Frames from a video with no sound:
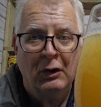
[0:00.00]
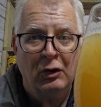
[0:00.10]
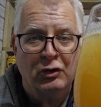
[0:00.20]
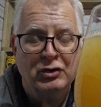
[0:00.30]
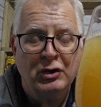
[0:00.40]

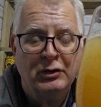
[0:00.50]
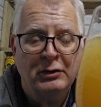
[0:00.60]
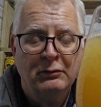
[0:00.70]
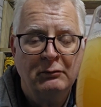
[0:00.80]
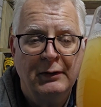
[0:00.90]
Looks good.
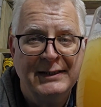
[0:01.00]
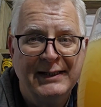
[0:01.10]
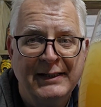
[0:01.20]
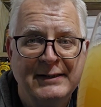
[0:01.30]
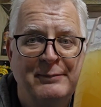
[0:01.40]
Let's
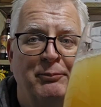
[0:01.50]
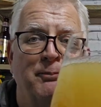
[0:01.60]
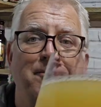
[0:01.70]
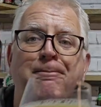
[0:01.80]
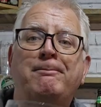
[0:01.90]
get a
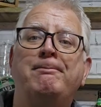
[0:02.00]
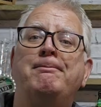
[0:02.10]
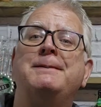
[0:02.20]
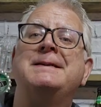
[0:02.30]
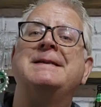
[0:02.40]

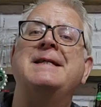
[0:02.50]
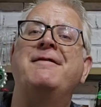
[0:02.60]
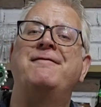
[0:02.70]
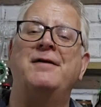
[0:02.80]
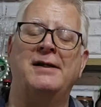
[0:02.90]

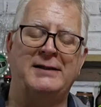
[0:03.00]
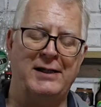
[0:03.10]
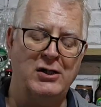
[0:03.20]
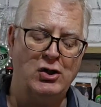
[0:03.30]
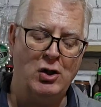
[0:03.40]
snifter, let's get
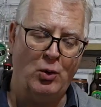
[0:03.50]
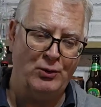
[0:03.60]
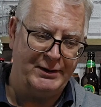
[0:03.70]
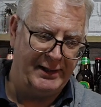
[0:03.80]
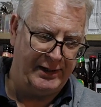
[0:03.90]
a
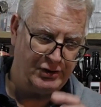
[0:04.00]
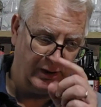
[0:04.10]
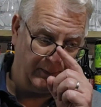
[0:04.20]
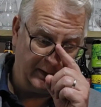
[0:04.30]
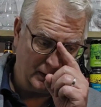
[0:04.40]
nose in there,
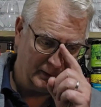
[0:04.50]
shall we?